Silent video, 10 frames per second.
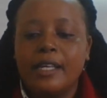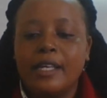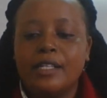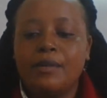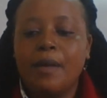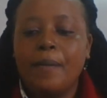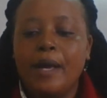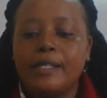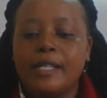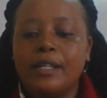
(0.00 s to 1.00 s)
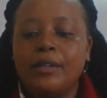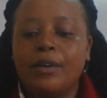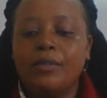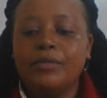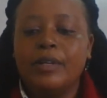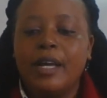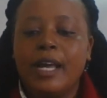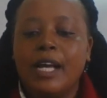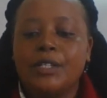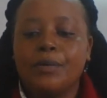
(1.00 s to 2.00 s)
is whereby study of
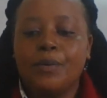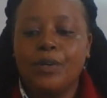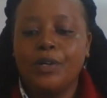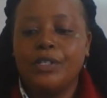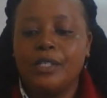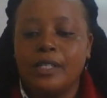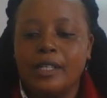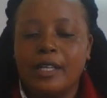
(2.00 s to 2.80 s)
entomology.